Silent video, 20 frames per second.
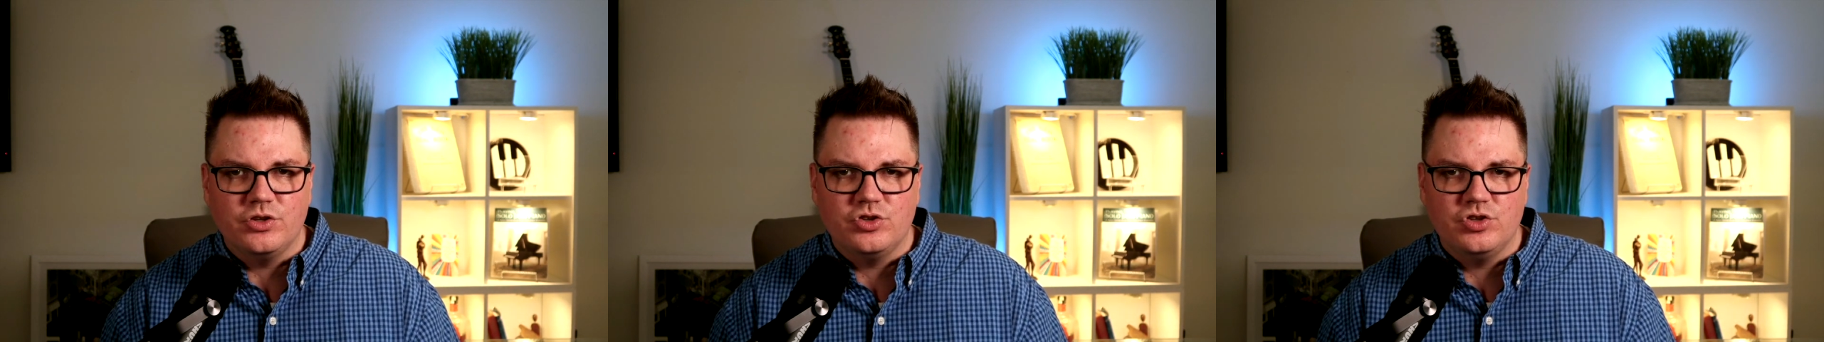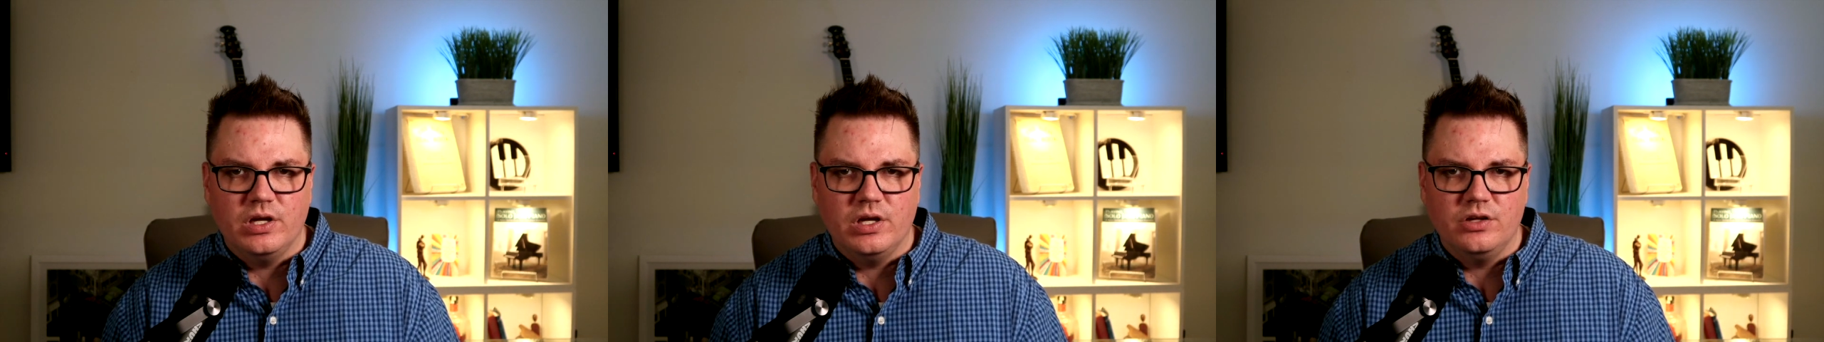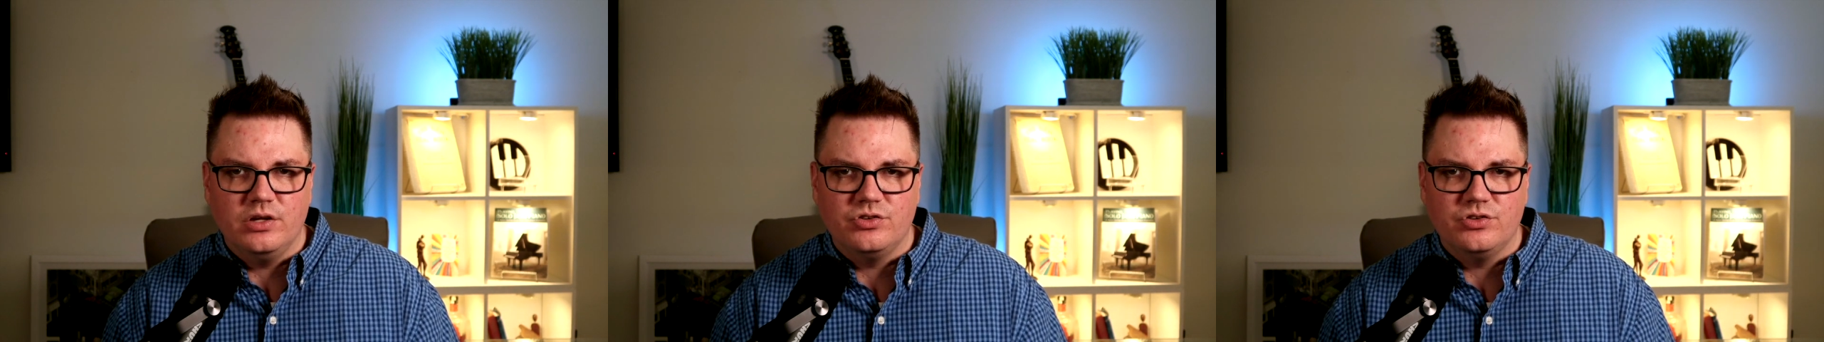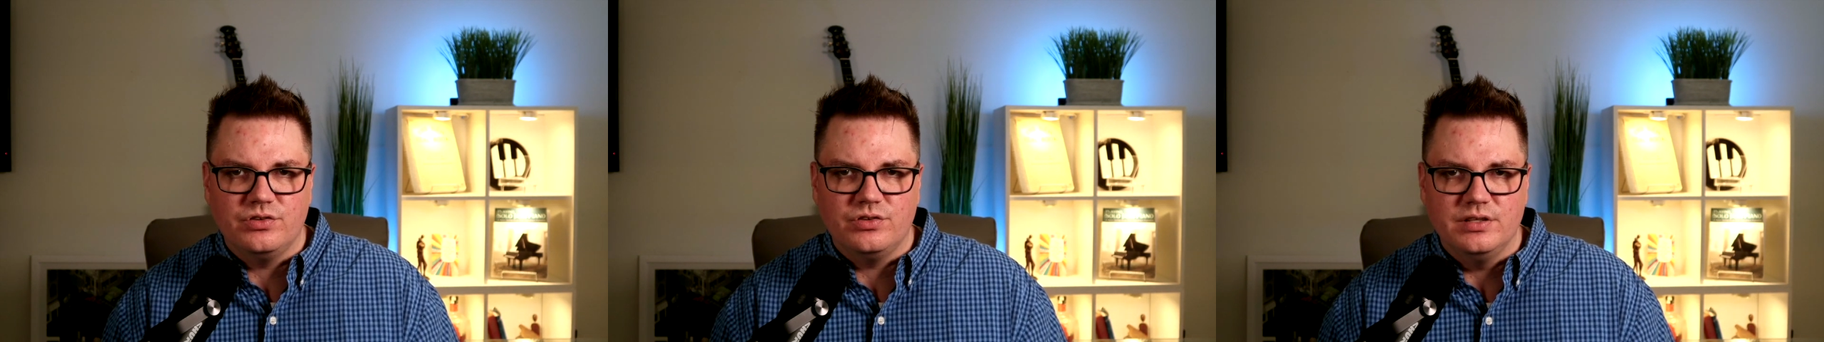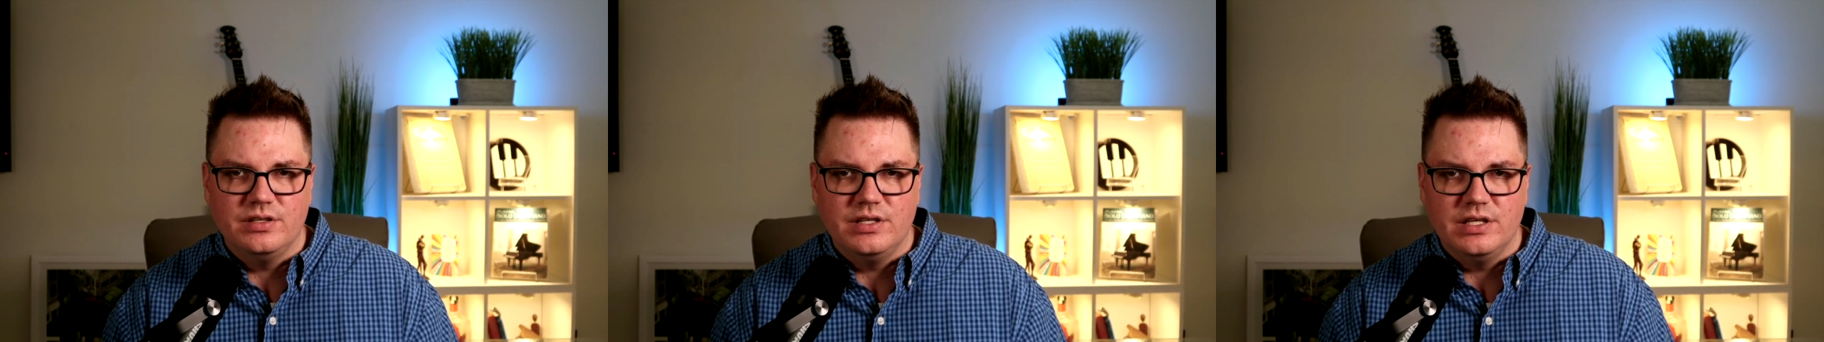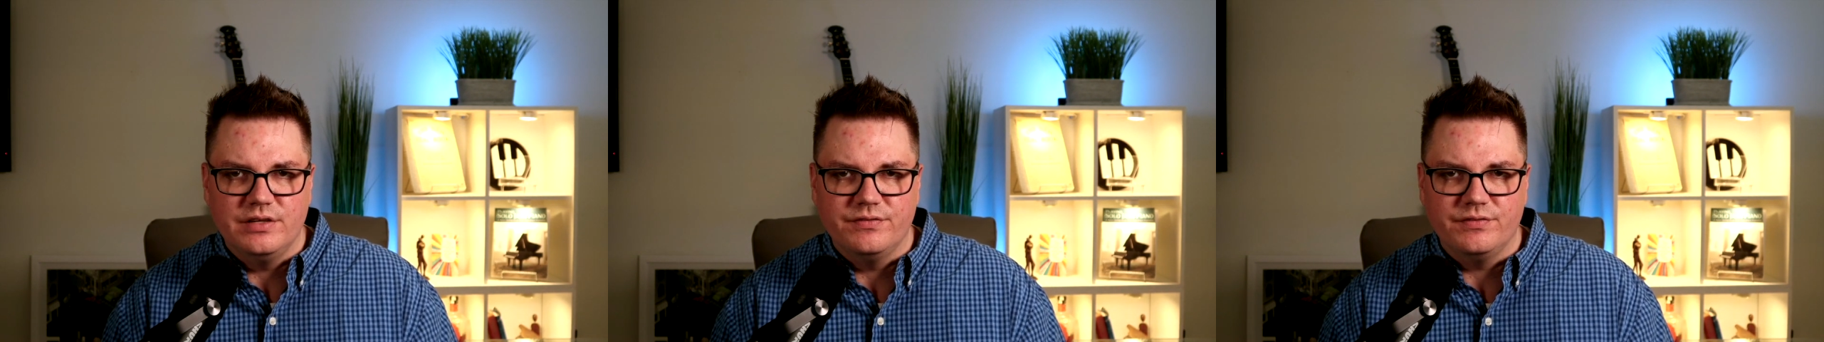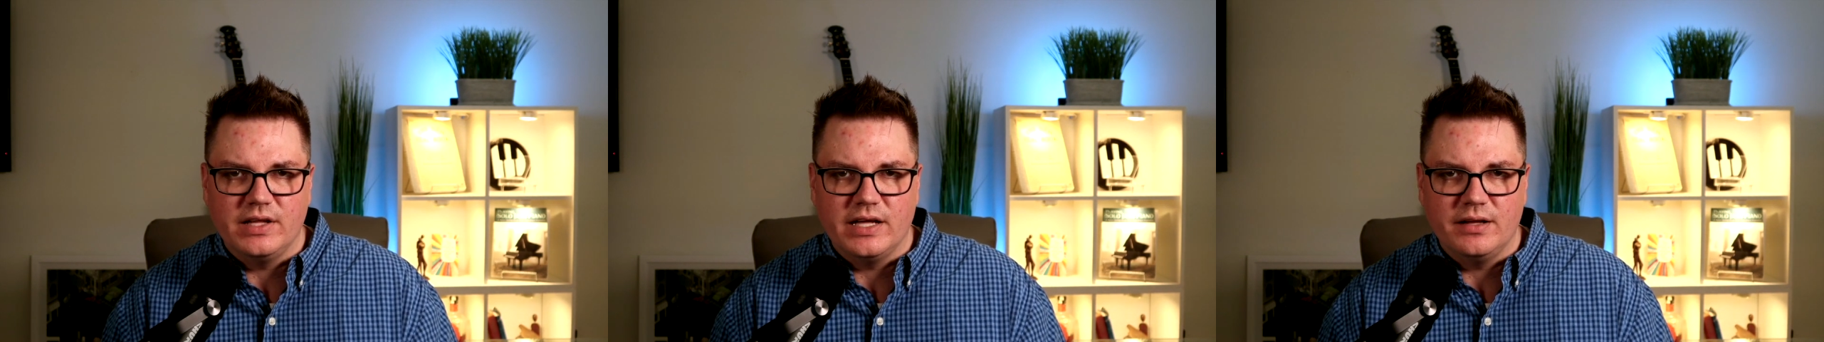changed to
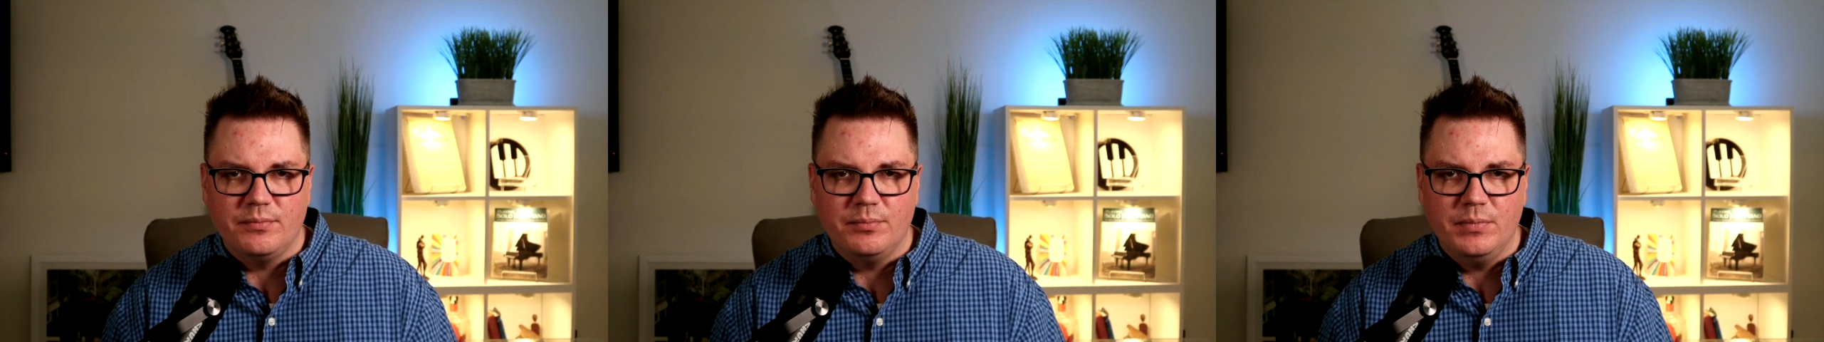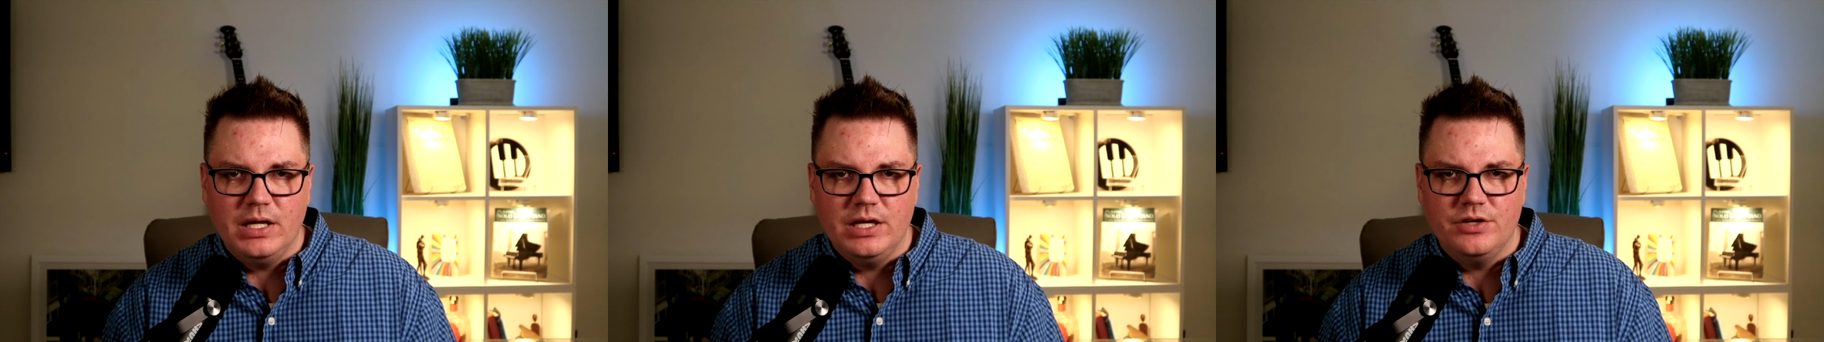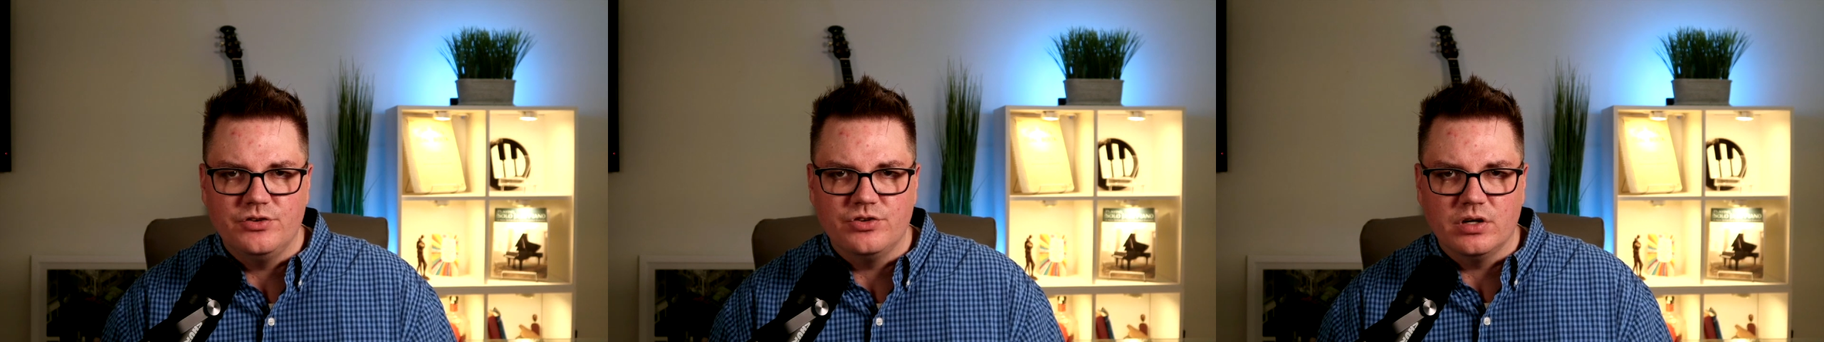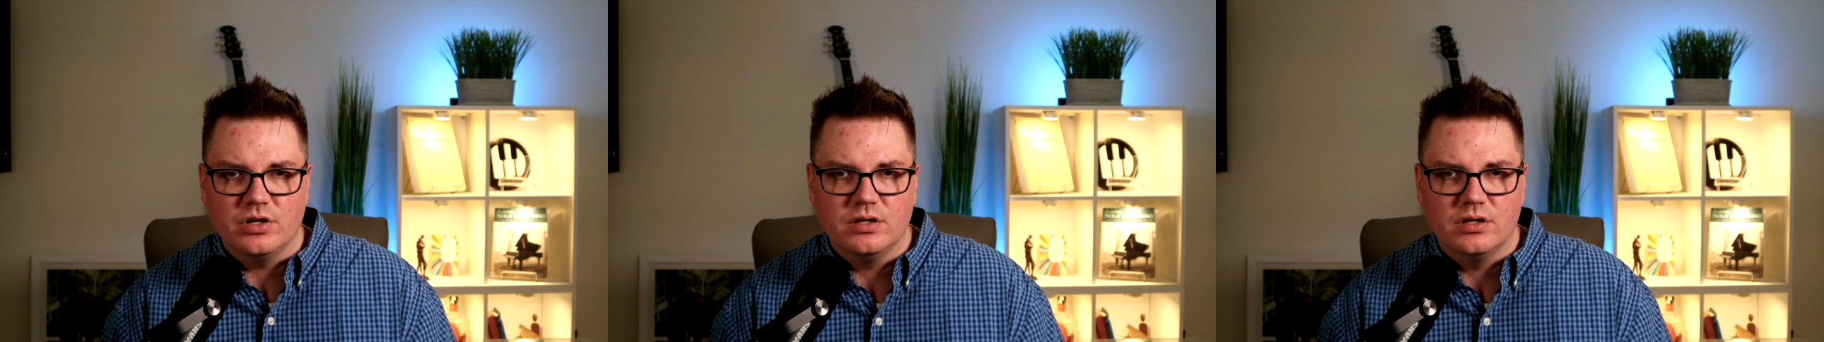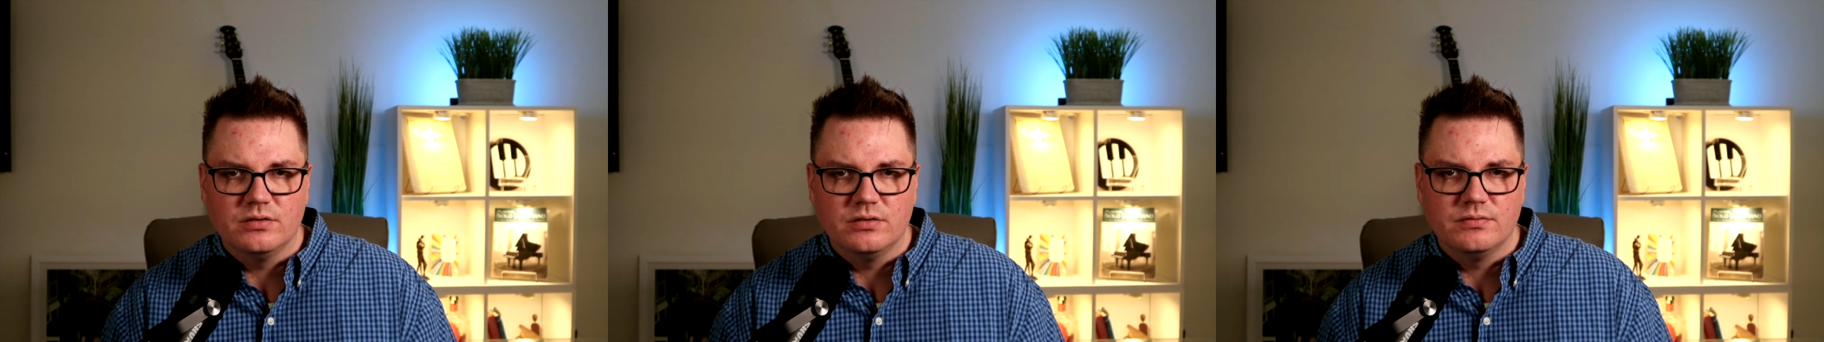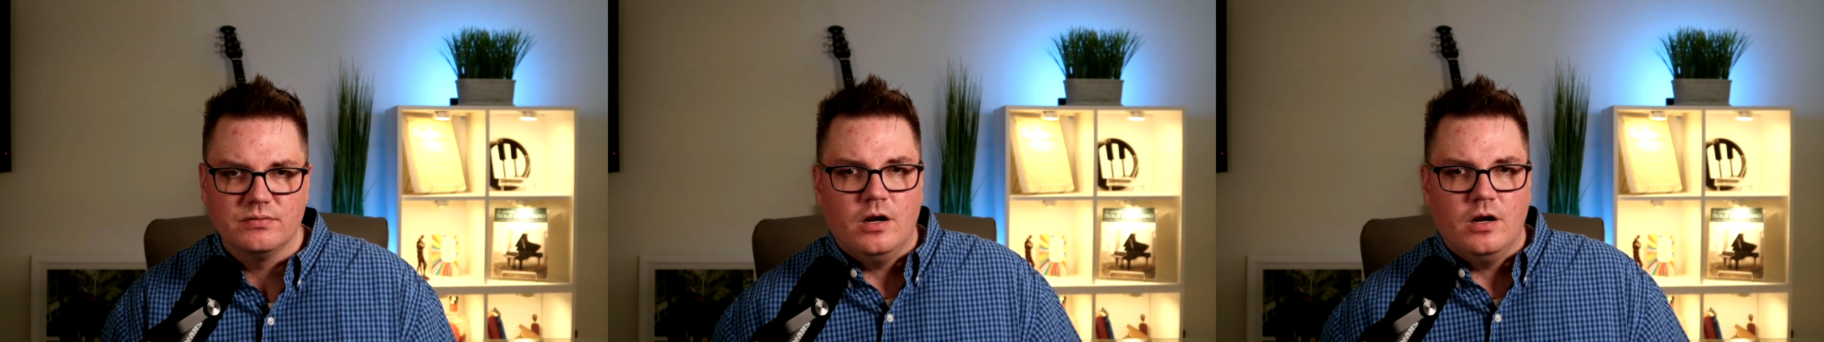D flat major.